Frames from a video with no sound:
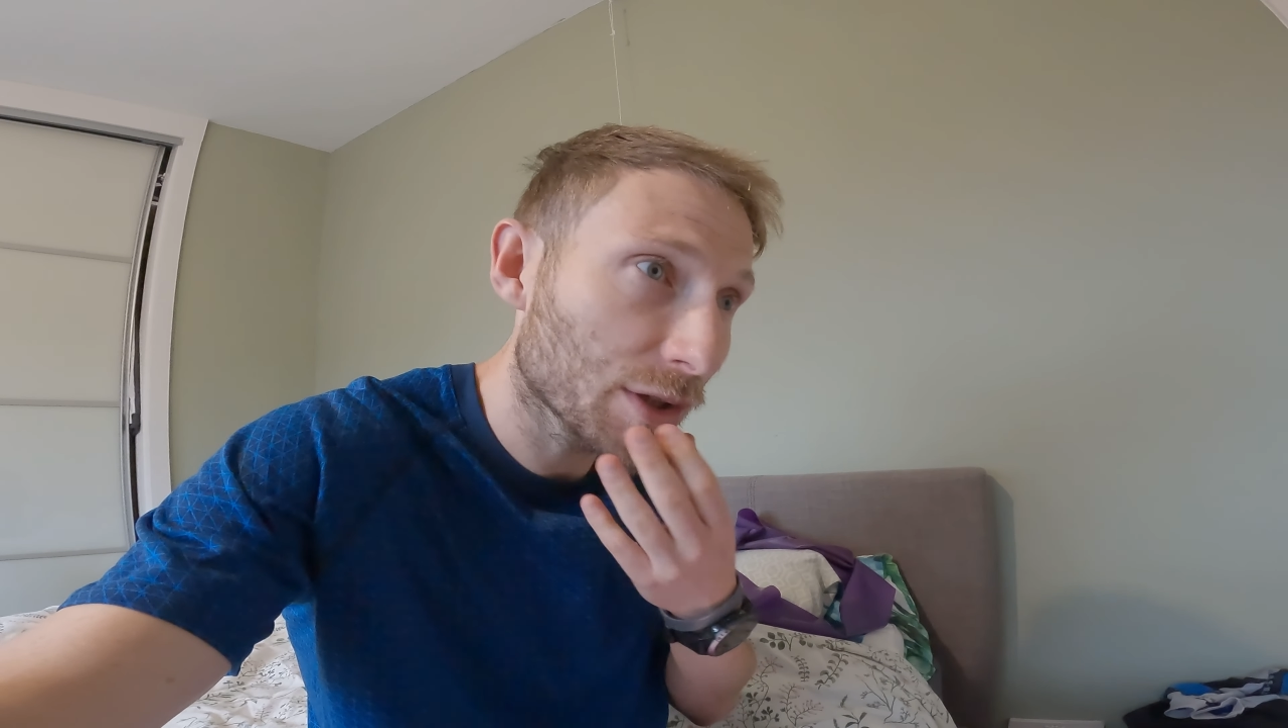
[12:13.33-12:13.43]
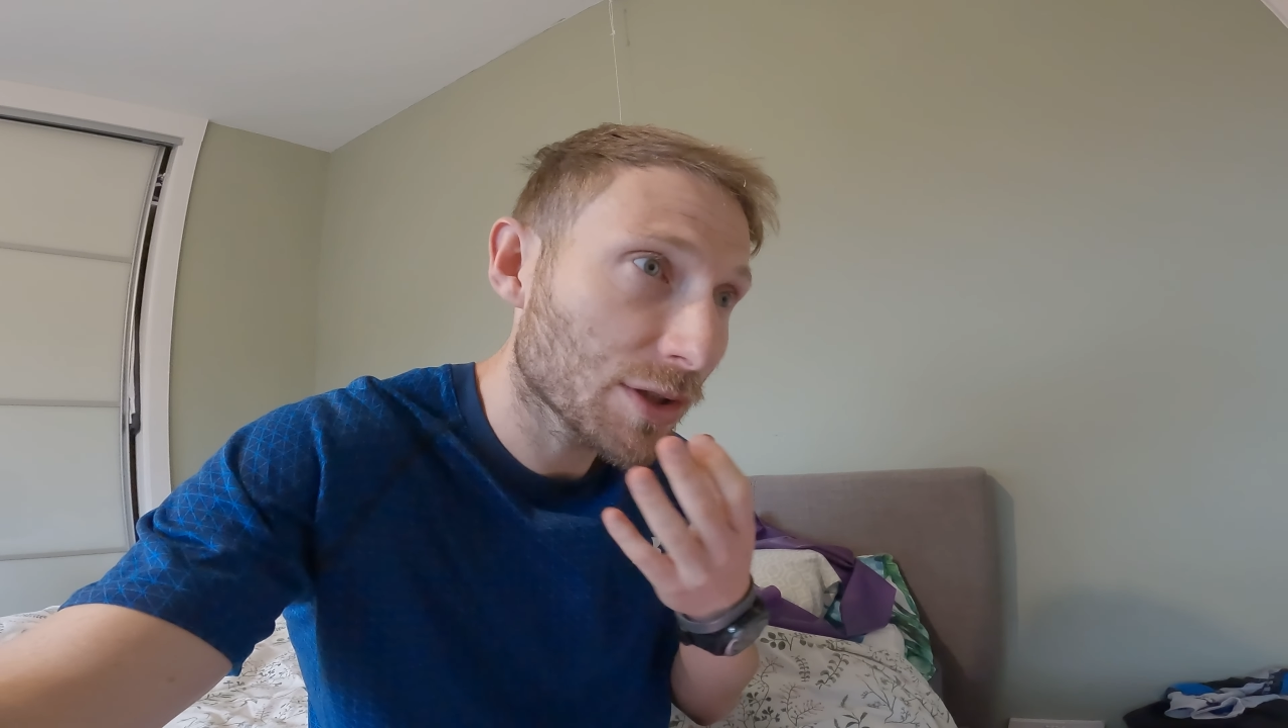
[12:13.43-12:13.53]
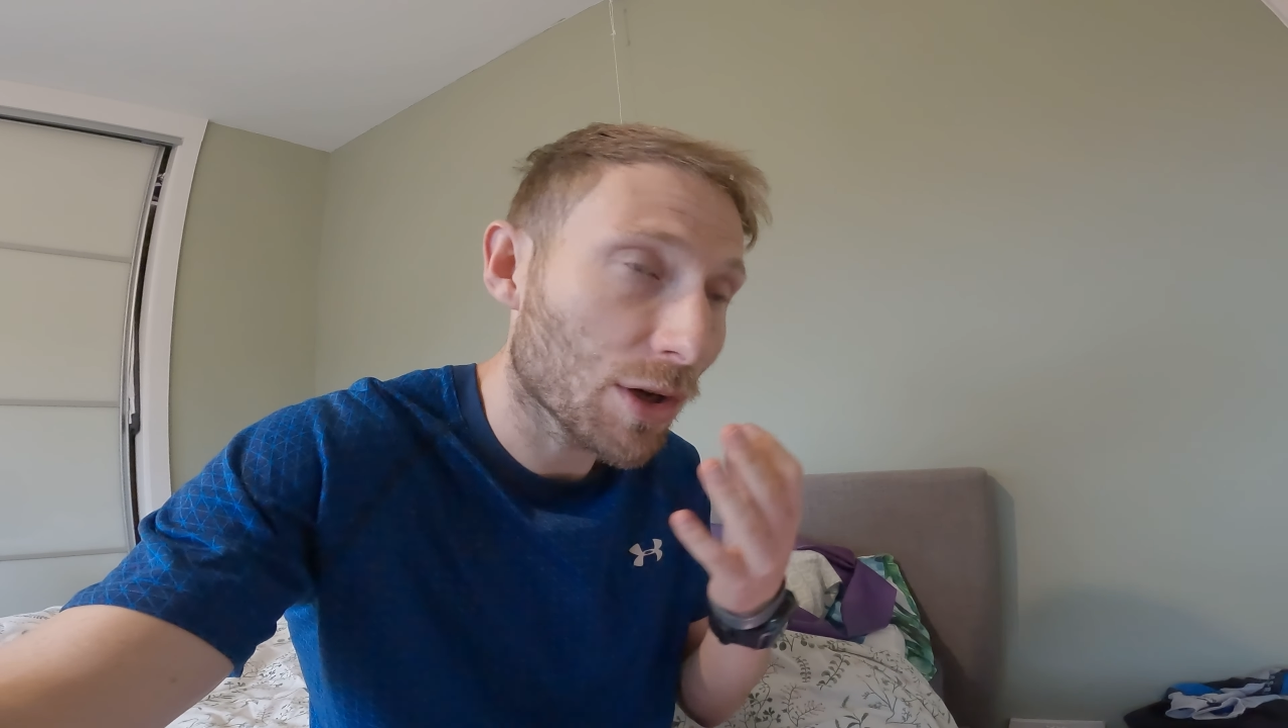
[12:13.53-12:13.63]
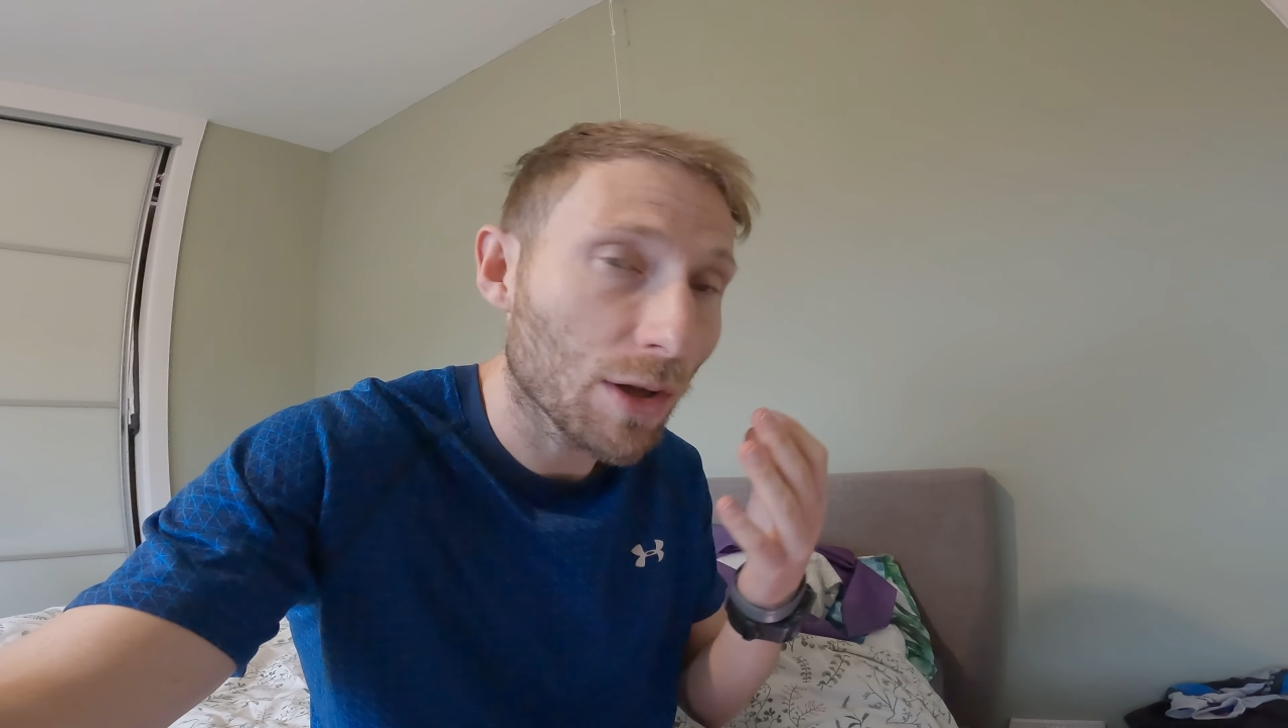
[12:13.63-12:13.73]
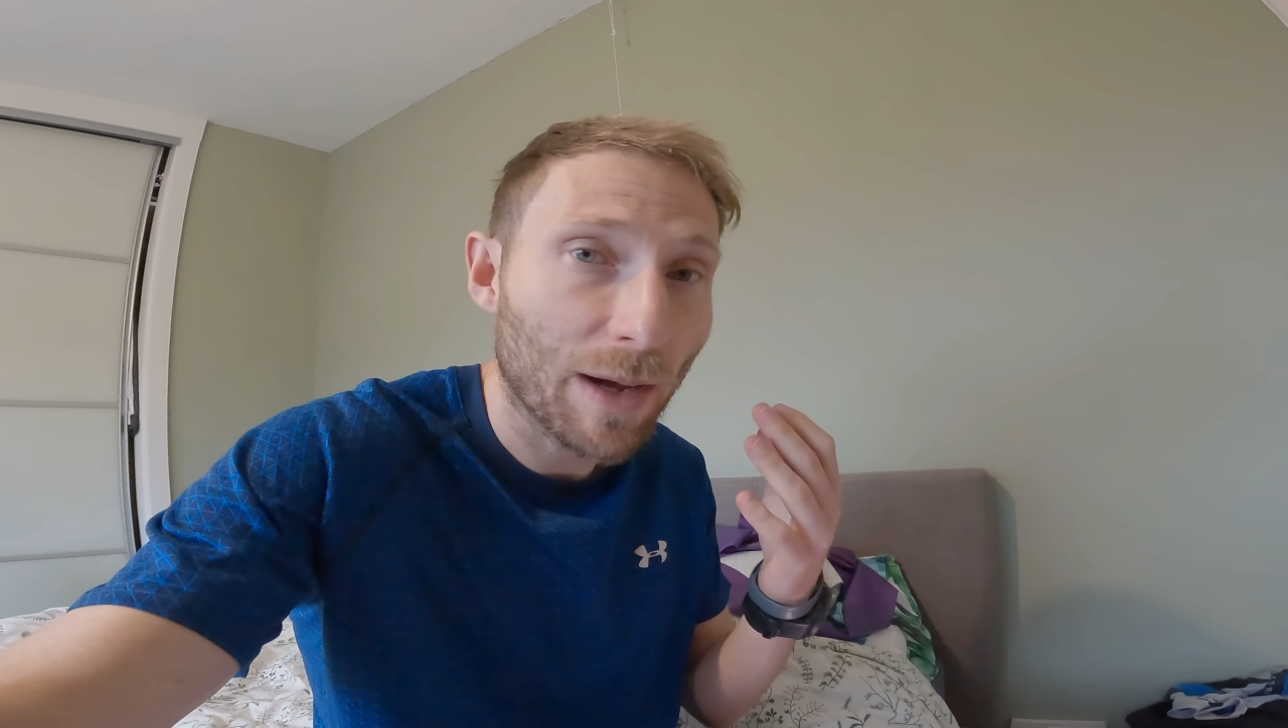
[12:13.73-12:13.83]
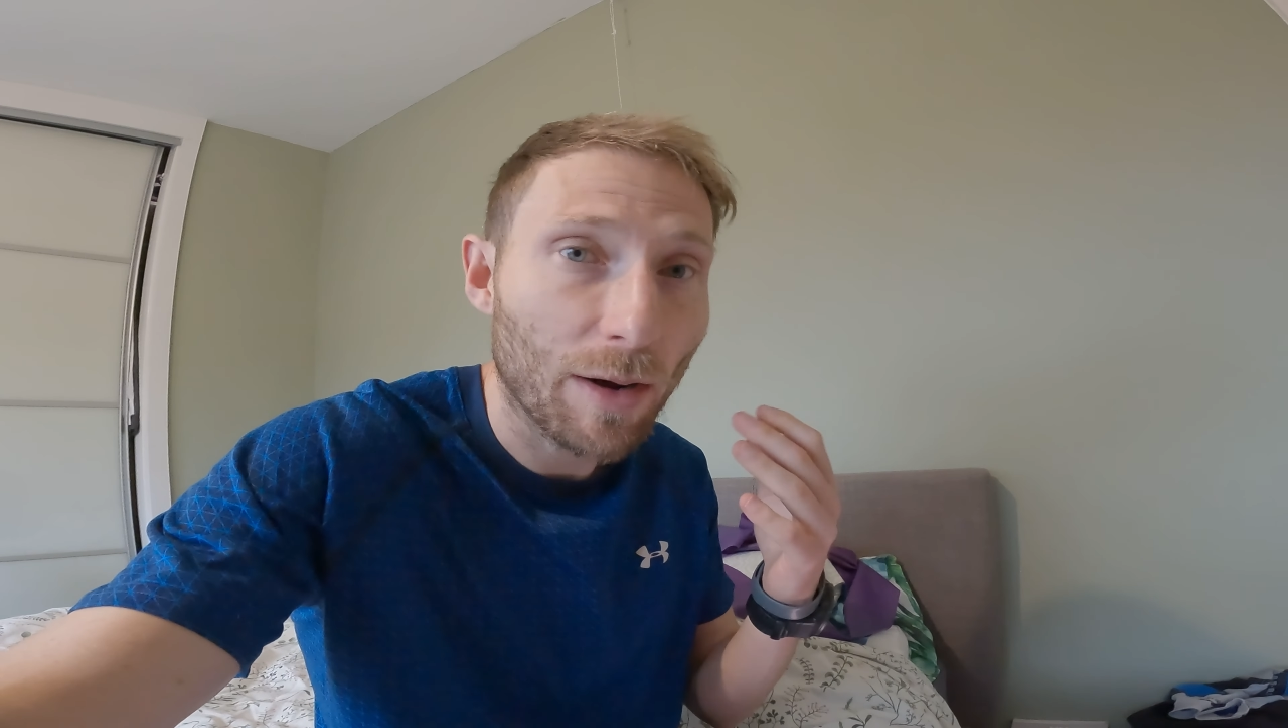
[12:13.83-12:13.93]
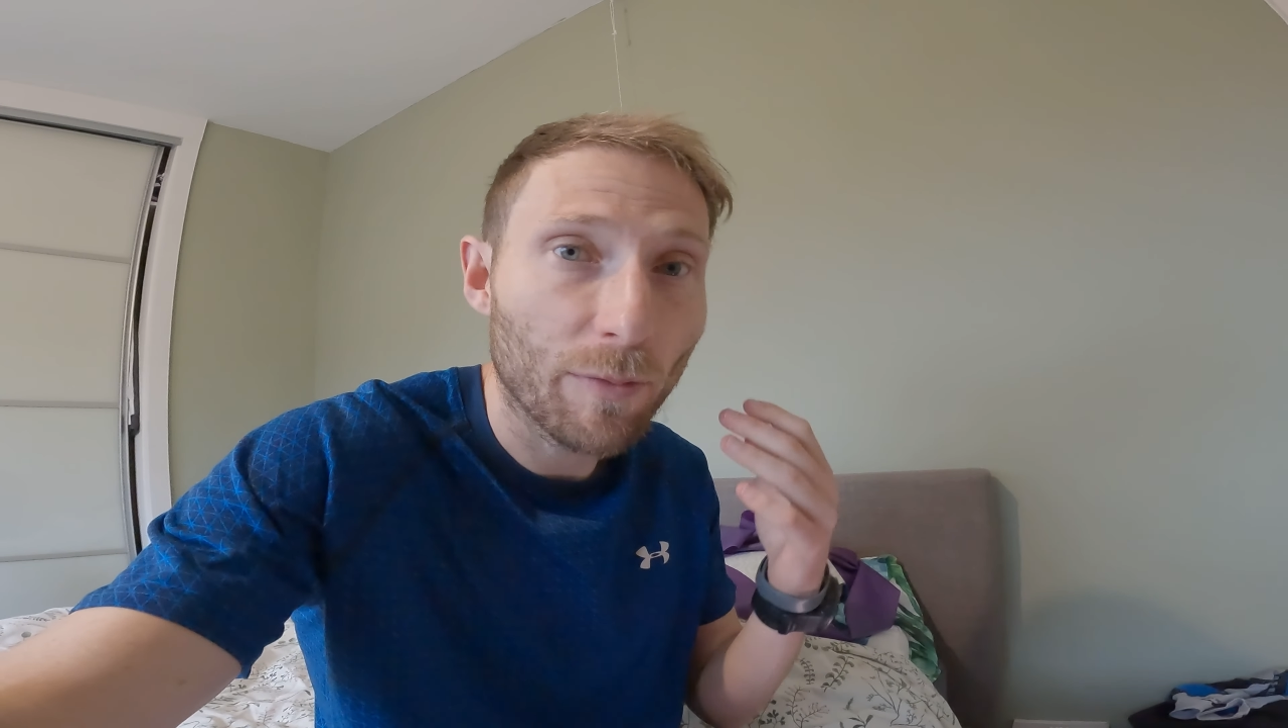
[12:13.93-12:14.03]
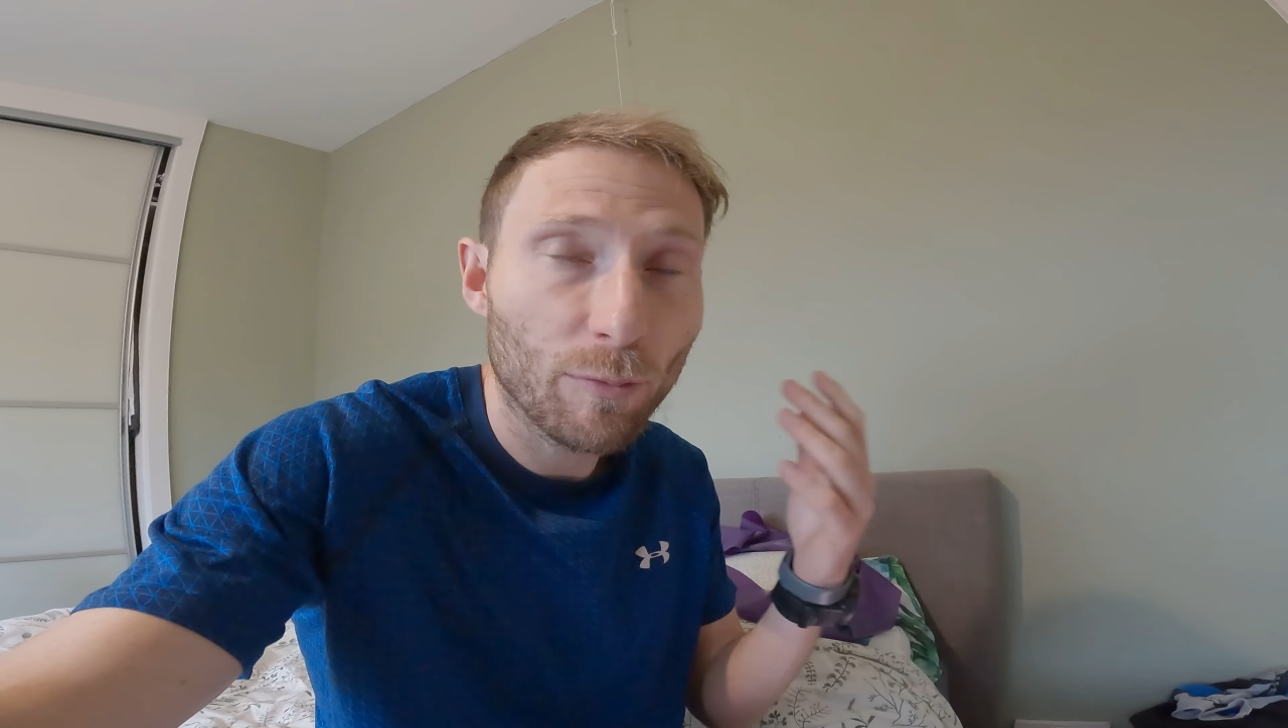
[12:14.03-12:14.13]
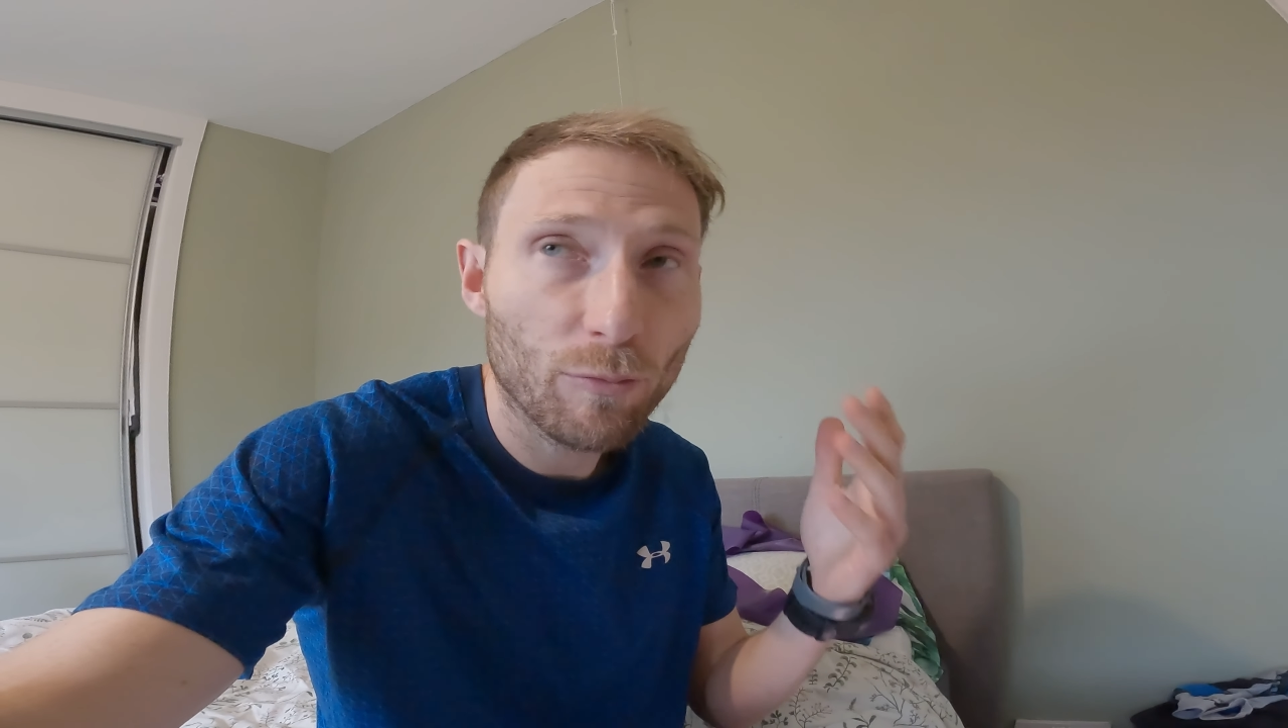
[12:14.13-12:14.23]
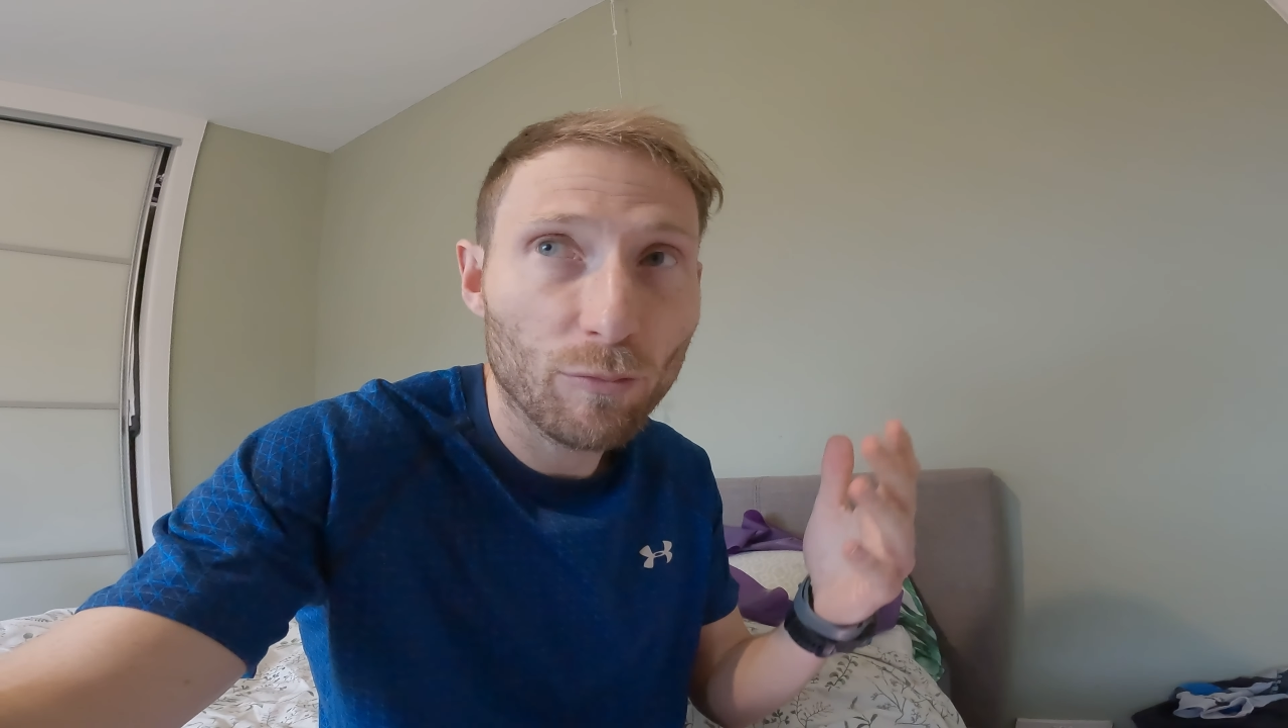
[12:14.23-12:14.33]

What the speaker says: it's all about